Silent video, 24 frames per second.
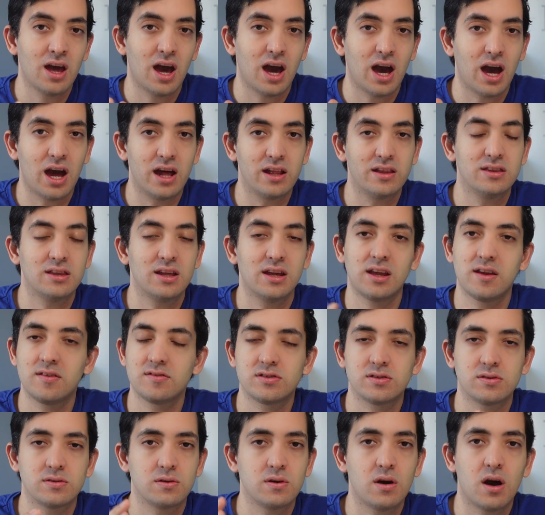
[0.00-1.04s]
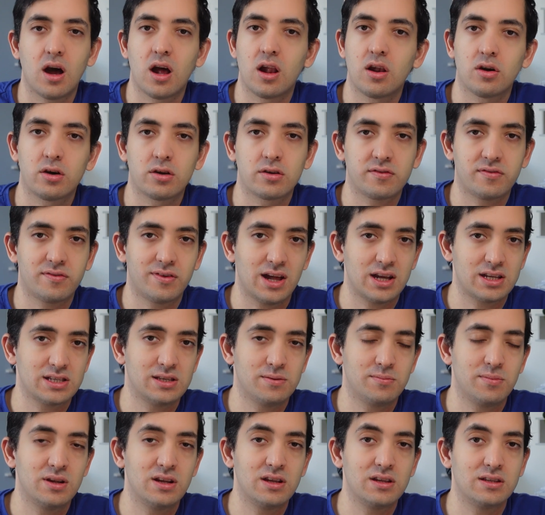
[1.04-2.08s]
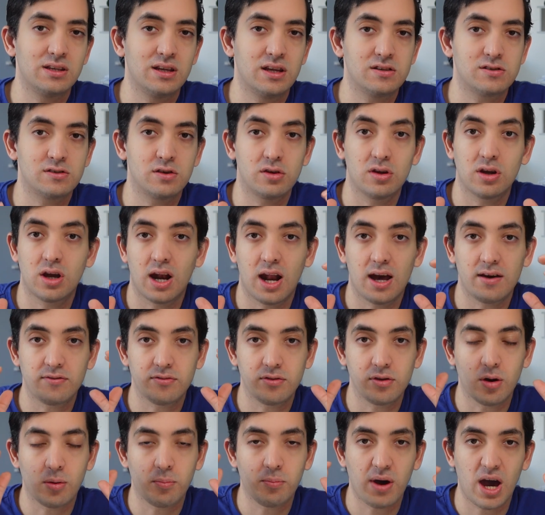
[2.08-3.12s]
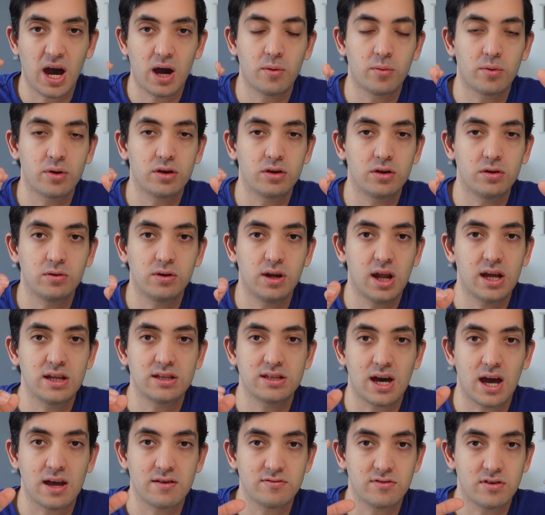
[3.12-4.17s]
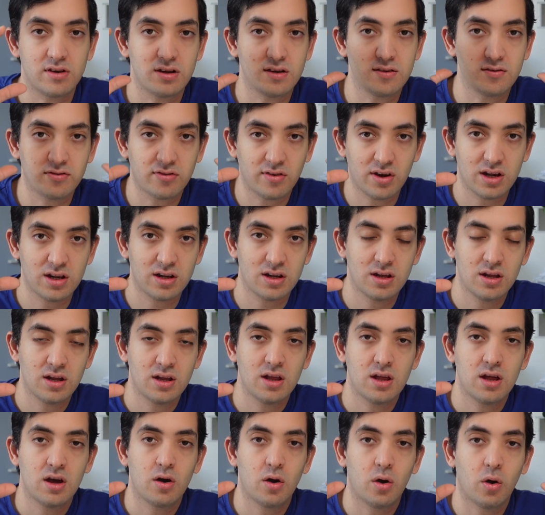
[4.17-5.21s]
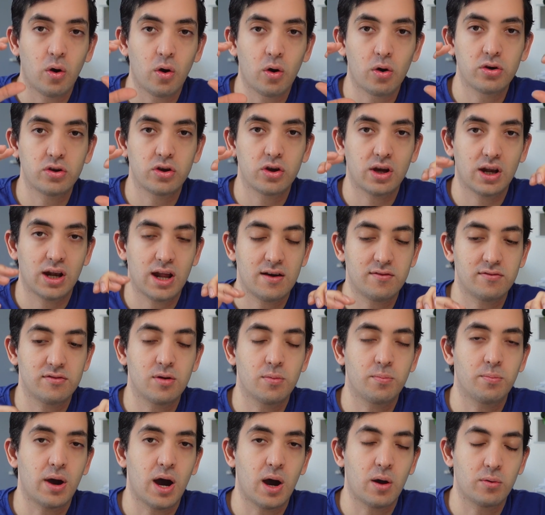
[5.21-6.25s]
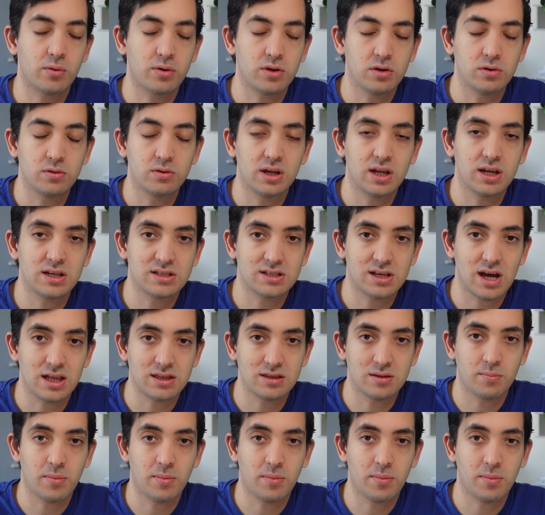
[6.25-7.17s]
And that gives you a lot of flexibility. So you can have your power units either in the front, or you can have your power units at the